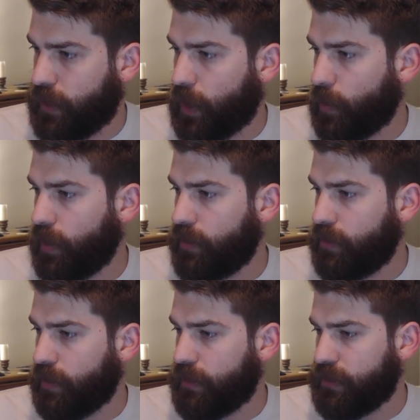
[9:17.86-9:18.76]

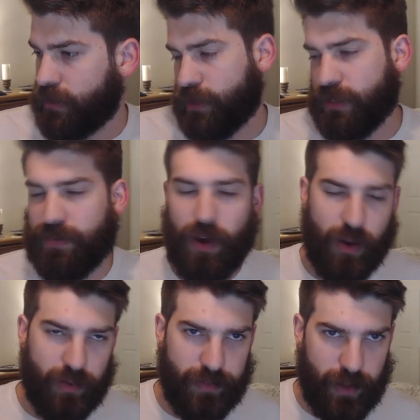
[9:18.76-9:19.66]
R1. It doesn't have
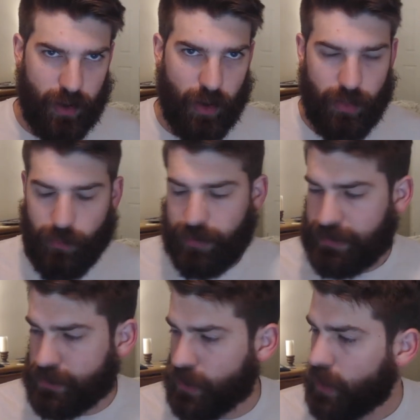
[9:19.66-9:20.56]
all the
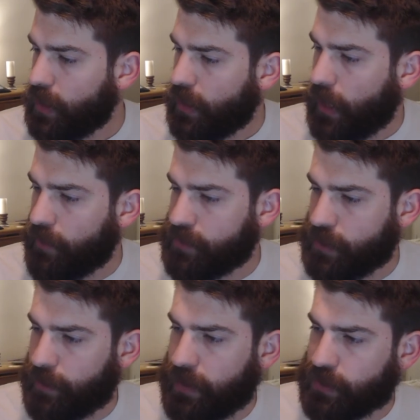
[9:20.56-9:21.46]
R3s,
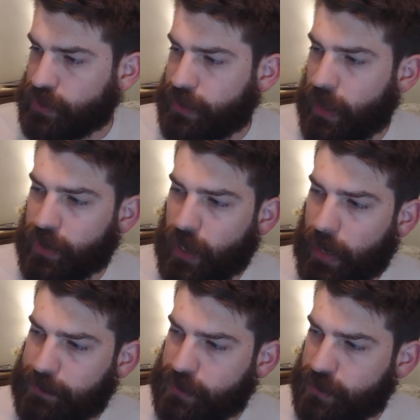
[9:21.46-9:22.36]
obviously, but as you're sharing your
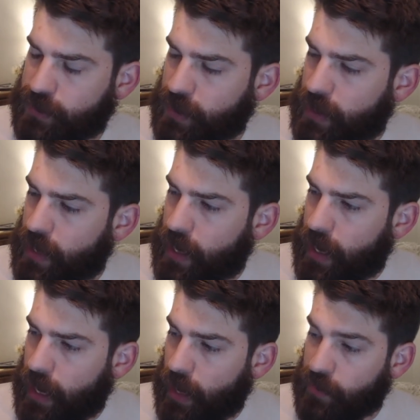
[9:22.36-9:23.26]
options,
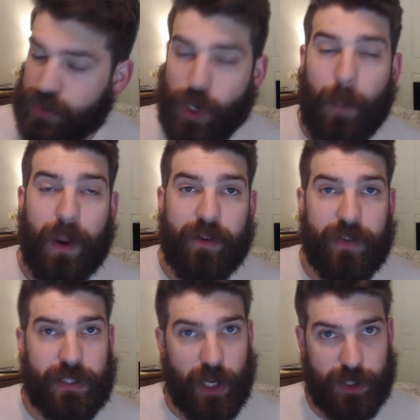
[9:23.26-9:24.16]
there's no
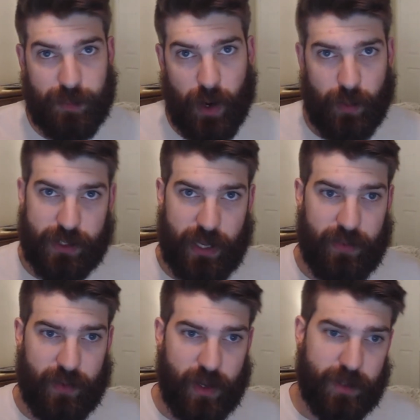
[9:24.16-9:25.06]
button for the touch bar, which
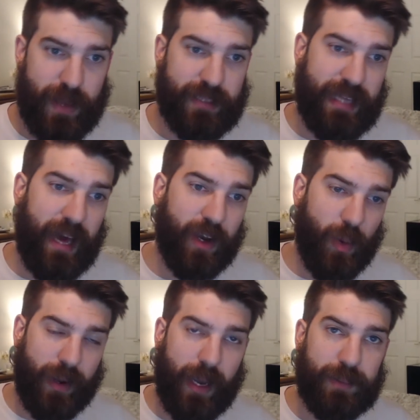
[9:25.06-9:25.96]
again, it goes back to
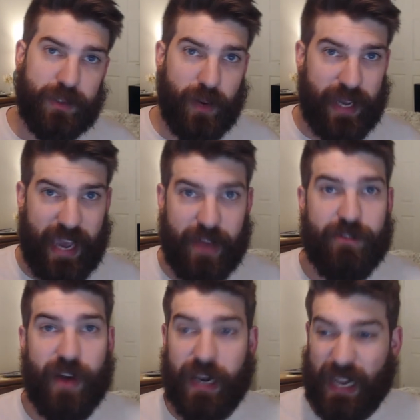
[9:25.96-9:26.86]
that quick option where I
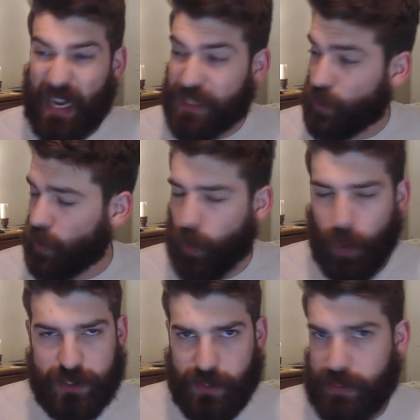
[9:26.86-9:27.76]
can't find. I got to work
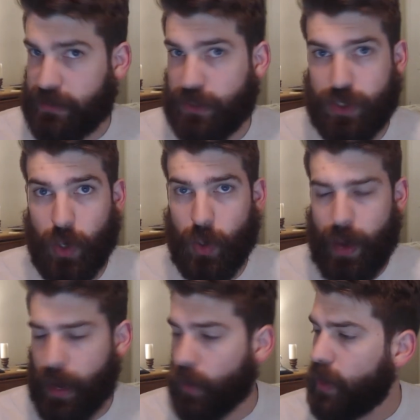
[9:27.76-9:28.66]
once on this. I don't
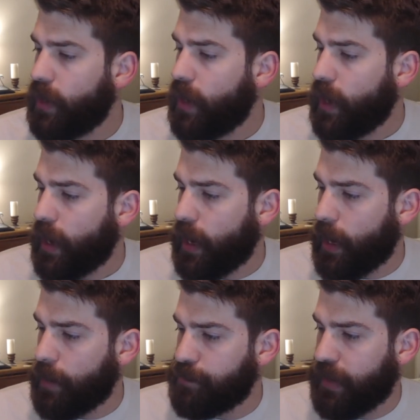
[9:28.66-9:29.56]
know how.
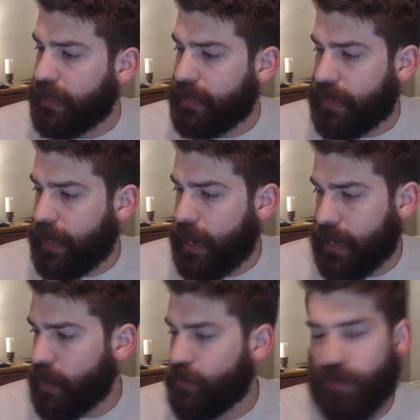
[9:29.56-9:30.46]
But I
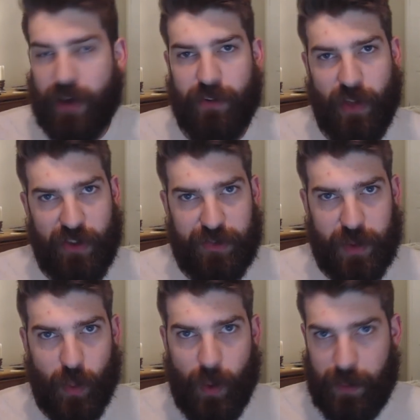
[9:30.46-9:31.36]
cannot find for the life of
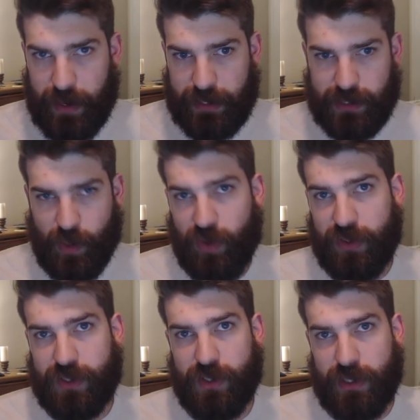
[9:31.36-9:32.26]
me what button is
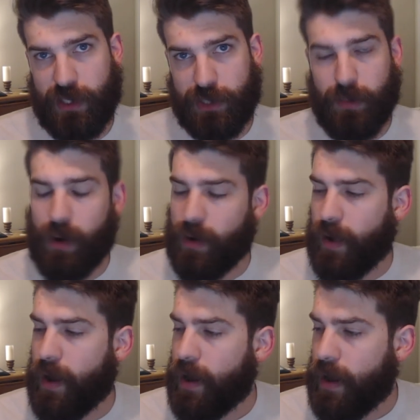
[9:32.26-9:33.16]
equivalent to the touch bar,